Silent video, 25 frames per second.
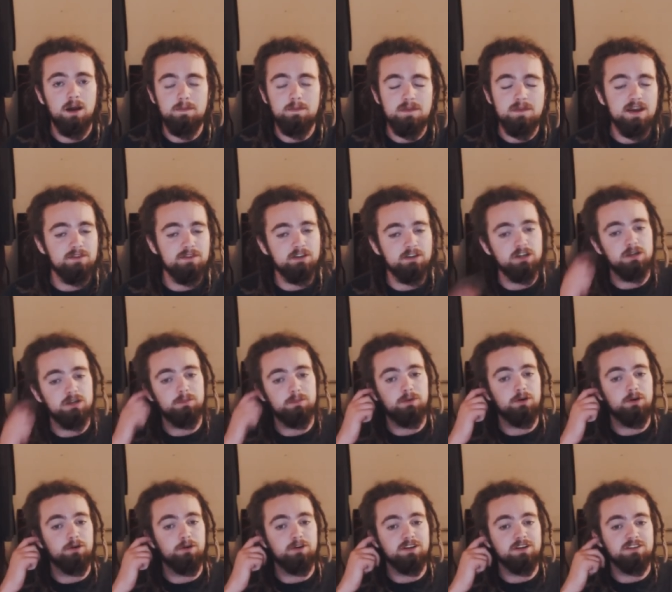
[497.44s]
I'm never going to
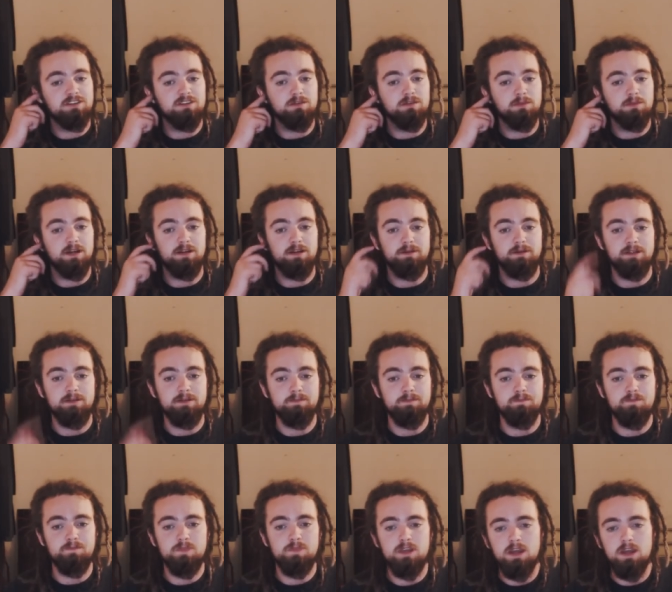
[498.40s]
progress in humanity.
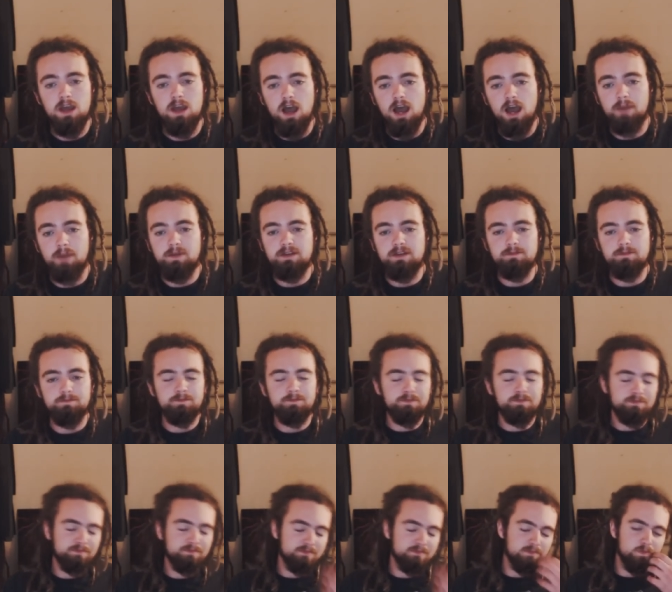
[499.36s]
I mean,
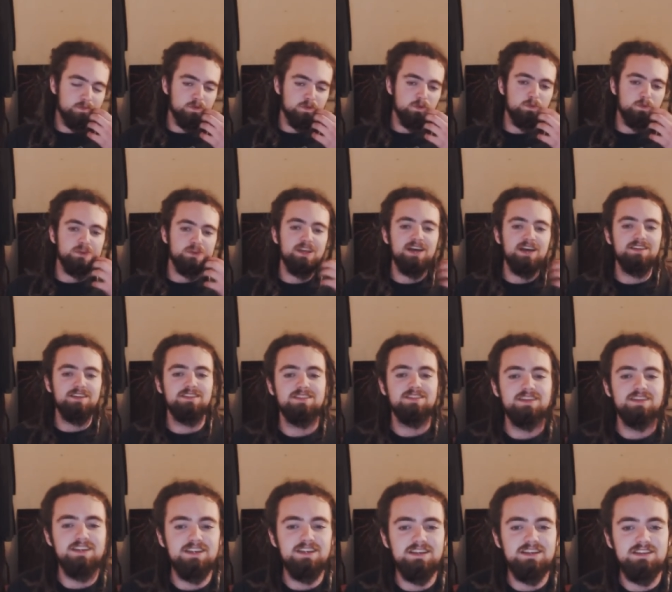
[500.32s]
without
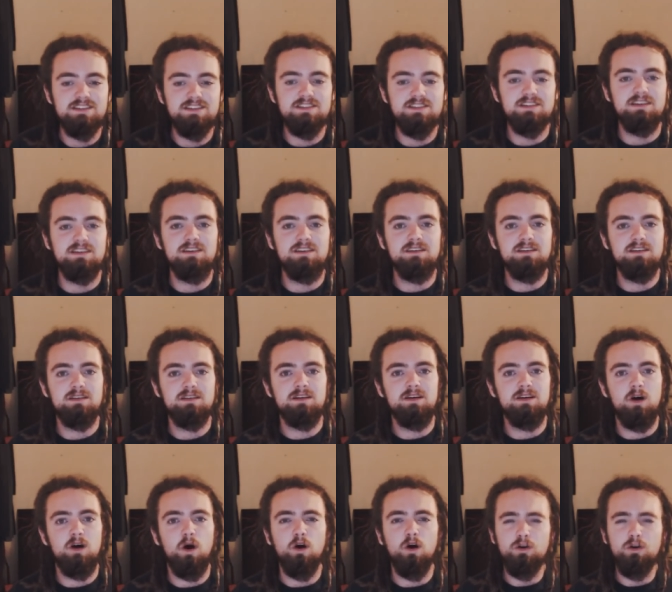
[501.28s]
these
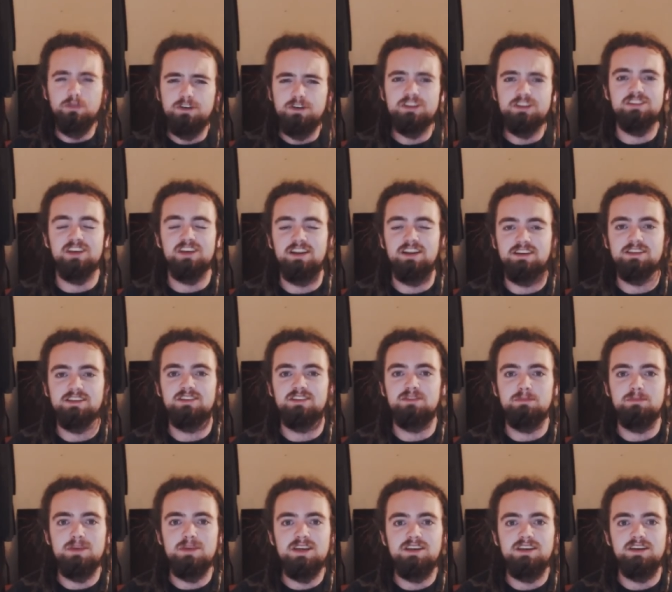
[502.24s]

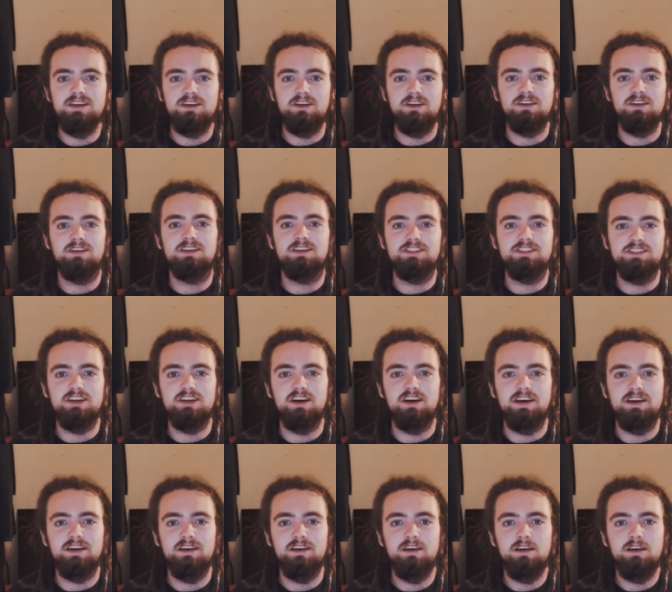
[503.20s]
overzealous media
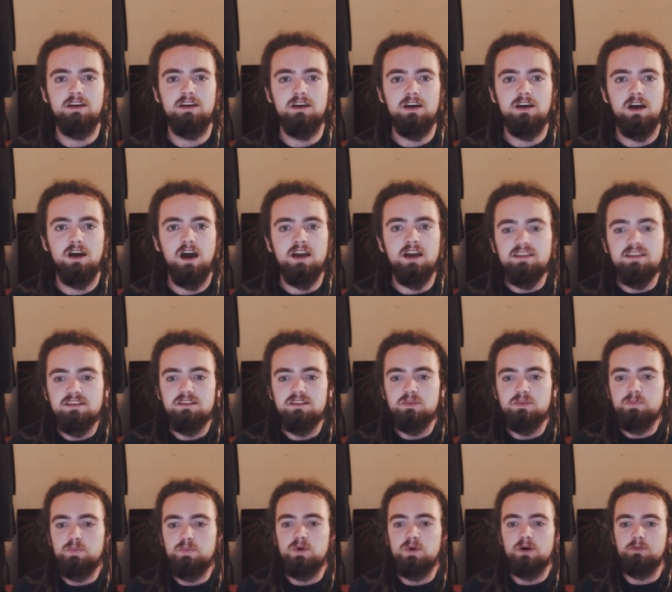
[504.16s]
colossi, I think
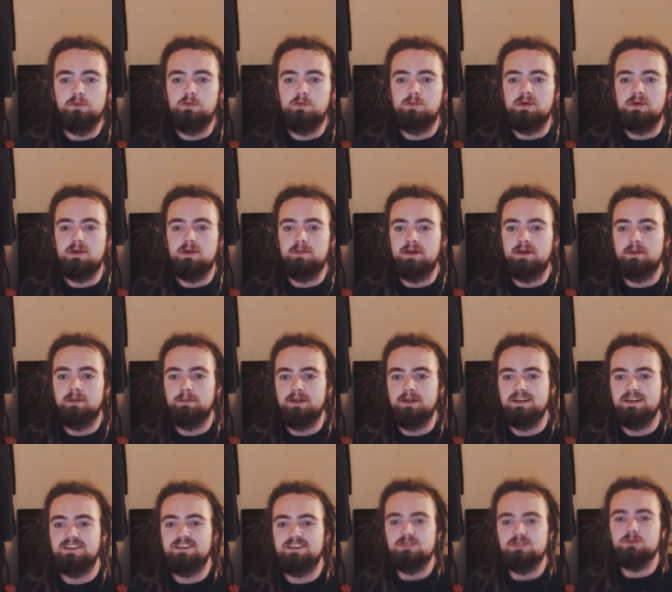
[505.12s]
the world would be a better
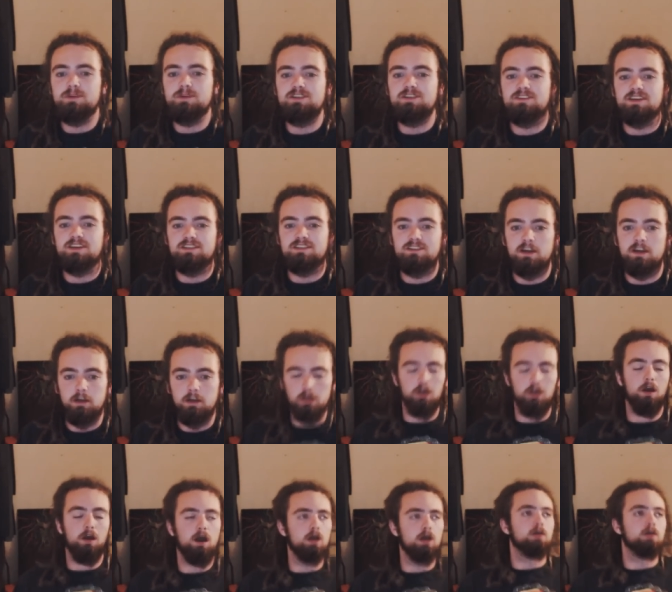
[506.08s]
place. It's almost like saying,
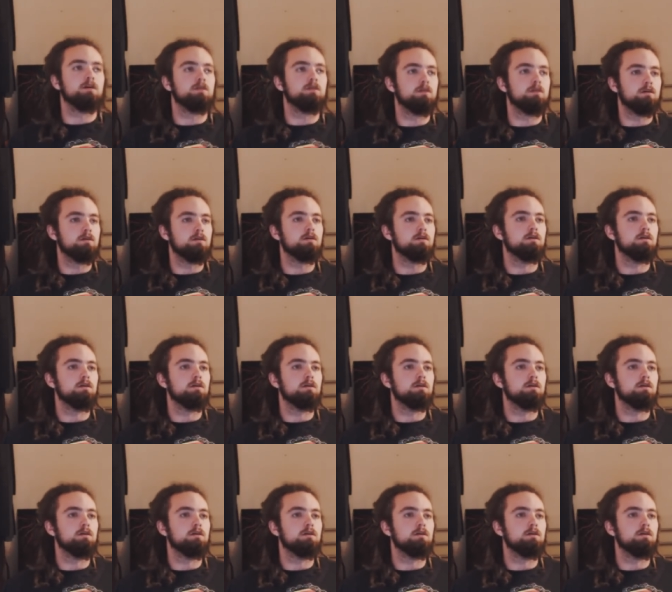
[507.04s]
hey,